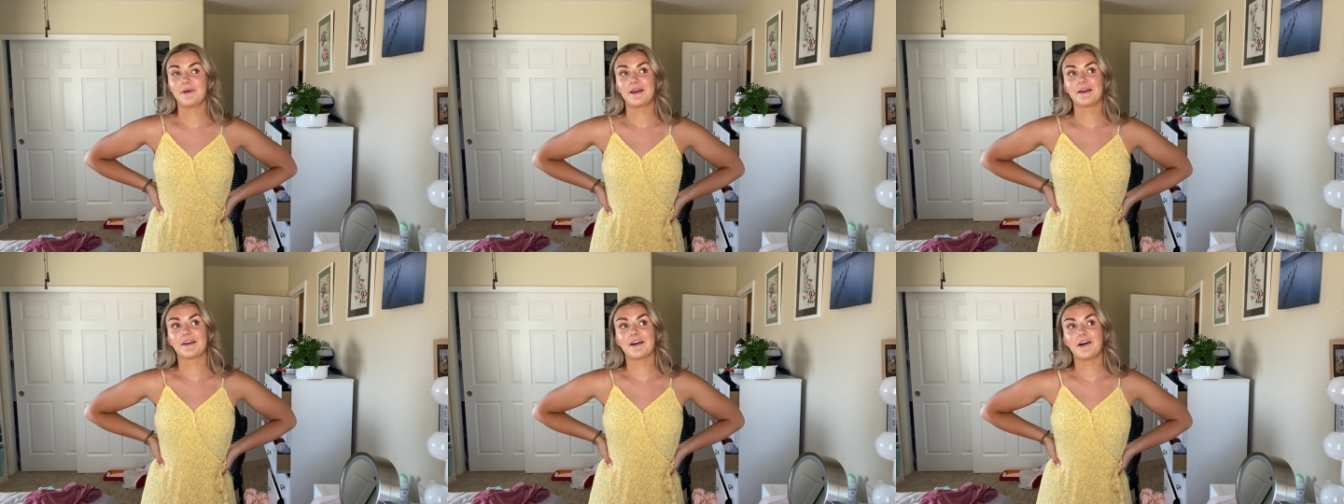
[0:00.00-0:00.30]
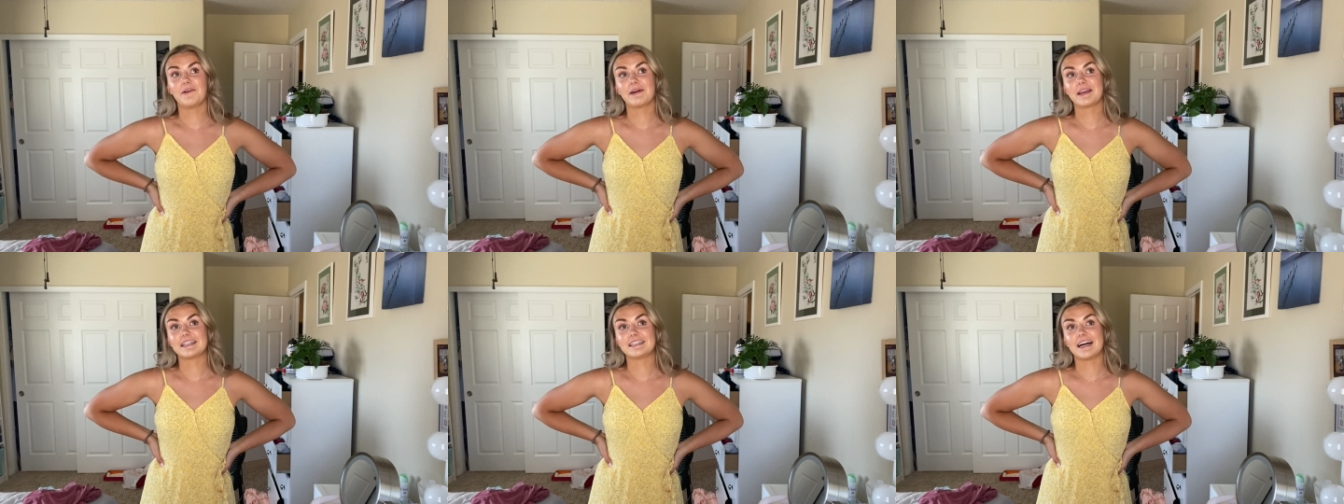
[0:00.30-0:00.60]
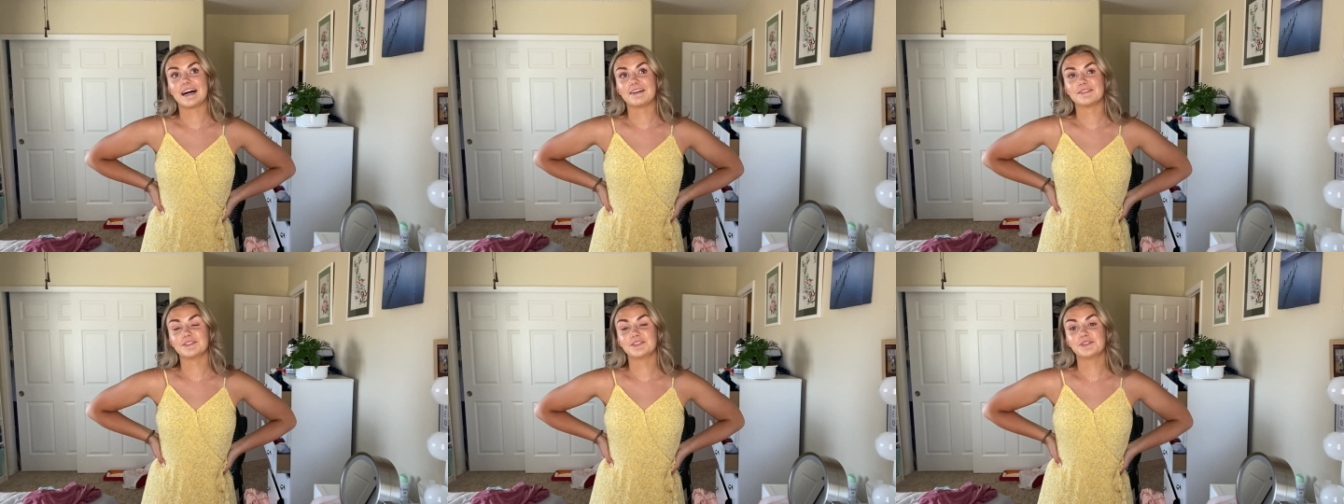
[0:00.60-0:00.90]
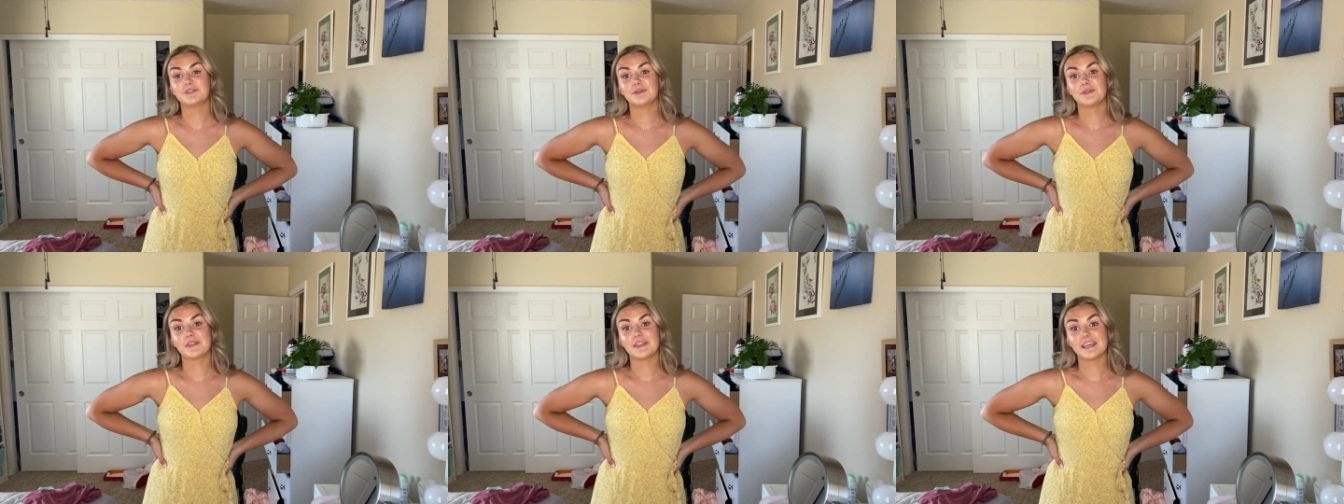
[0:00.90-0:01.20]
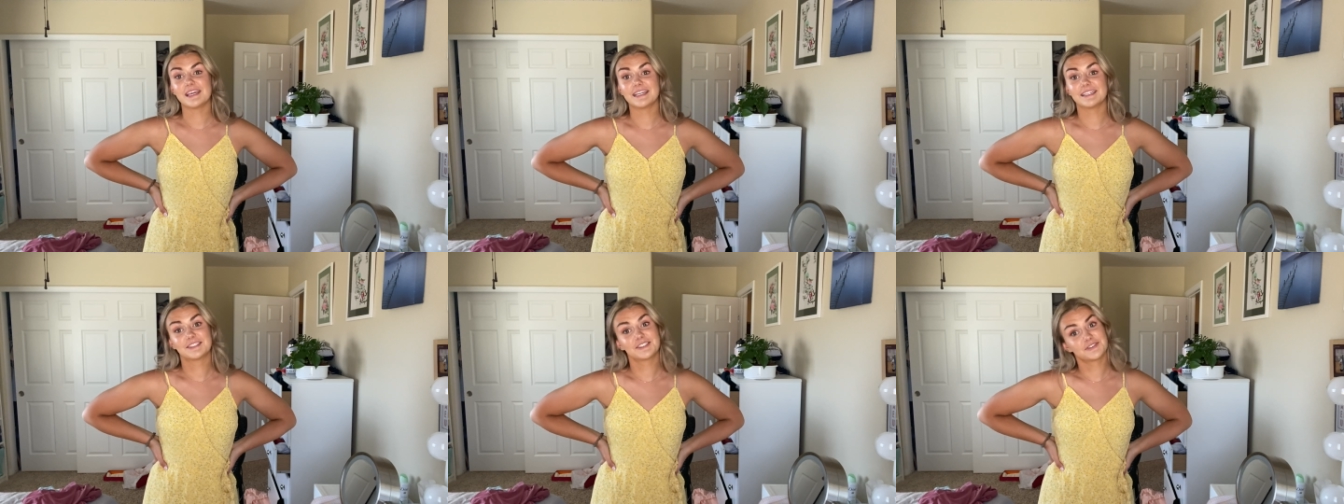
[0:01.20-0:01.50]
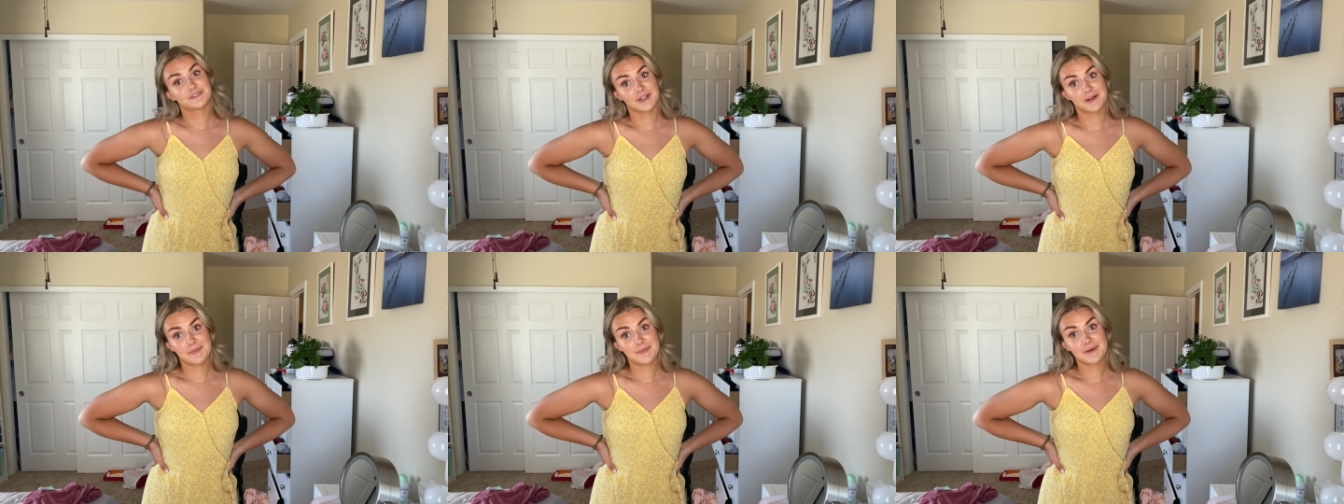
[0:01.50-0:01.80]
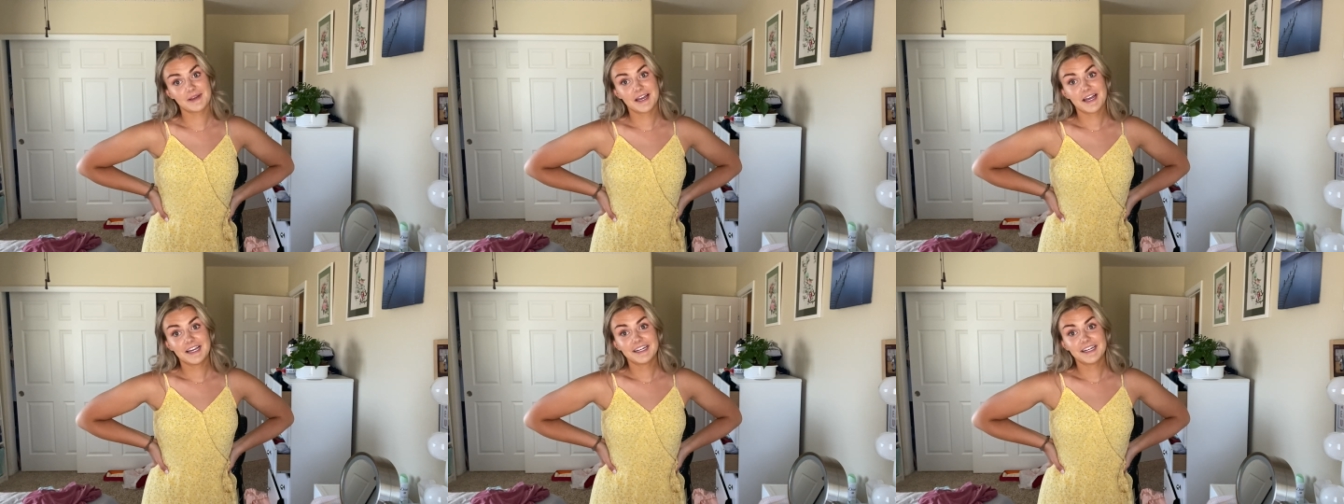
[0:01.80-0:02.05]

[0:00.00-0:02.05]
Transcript: We are going down to the strip